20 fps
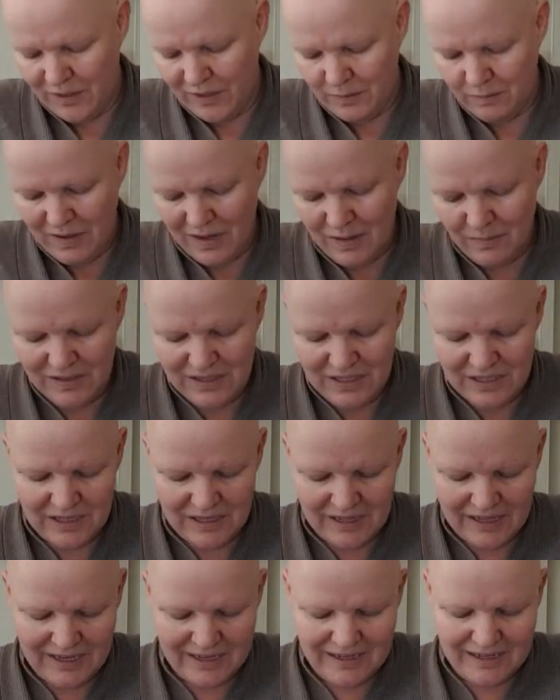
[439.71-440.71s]
for that moment, and
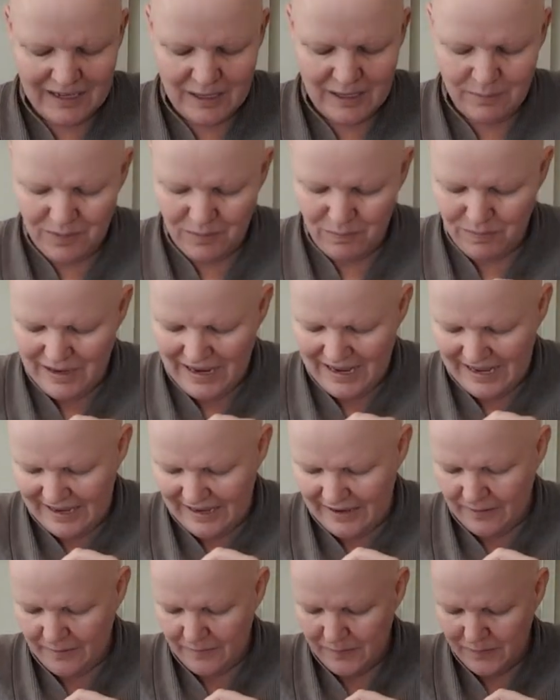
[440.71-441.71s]
then they can keep on
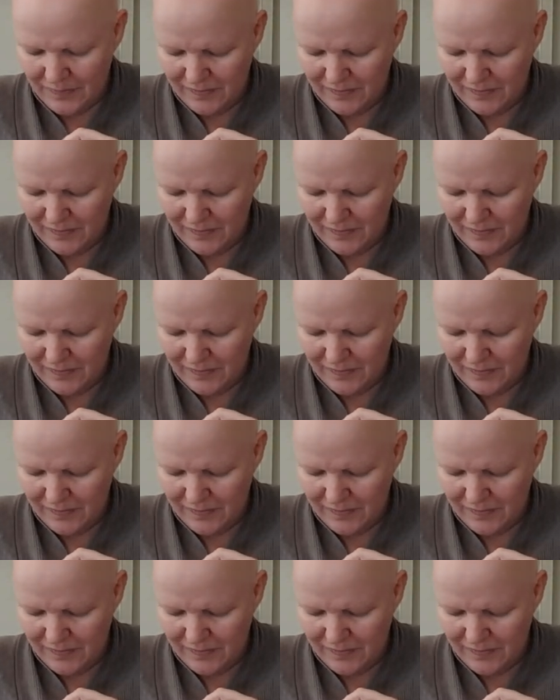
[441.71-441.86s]
playing.